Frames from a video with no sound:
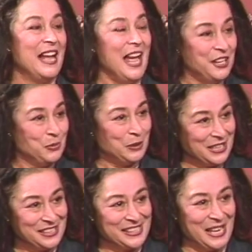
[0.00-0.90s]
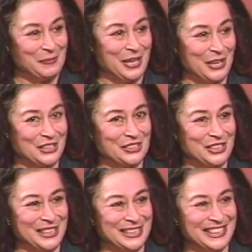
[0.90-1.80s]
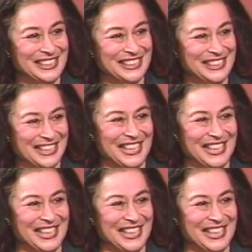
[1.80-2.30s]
And you play the same character. Yes.